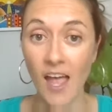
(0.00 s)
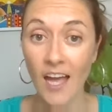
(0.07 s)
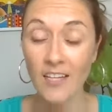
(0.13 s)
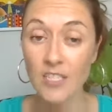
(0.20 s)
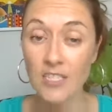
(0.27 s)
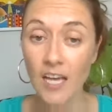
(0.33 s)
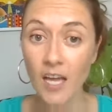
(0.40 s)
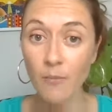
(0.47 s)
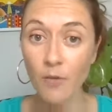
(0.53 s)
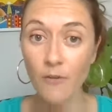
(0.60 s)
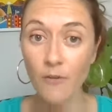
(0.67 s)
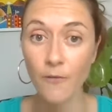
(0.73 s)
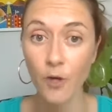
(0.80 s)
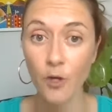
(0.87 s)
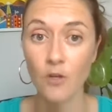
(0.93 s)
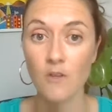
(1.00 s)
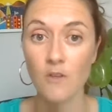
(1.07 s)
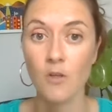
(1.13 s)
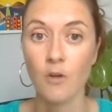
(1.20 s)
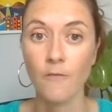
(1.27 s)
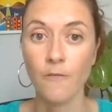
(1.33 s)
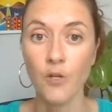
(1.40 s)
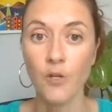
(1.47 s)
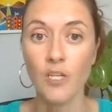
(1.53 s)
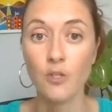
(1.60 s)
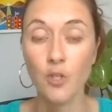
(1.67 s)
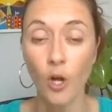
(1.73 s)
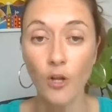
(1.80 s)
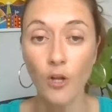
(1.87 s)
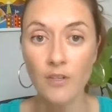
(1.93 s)
And today I'm going to focus on food
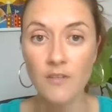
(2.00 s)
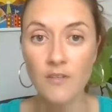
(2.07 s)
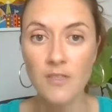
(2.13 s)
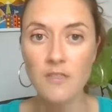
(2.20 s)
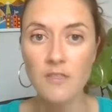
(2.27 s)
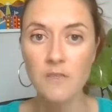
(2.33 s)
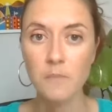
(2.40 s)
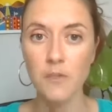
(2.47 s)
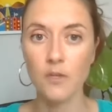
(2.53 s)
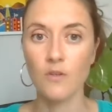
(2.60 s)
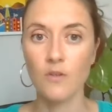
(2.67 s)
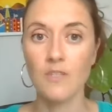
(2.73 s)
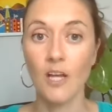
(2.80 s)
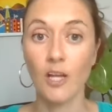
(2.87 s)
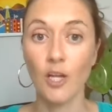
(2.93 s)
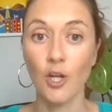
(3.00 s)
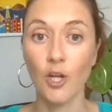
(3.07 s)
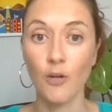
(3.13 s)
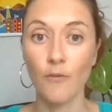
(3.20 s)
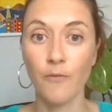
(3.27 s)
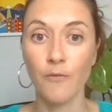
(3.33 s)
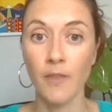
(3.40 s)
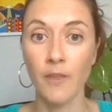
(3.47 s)
intolerances because a lot of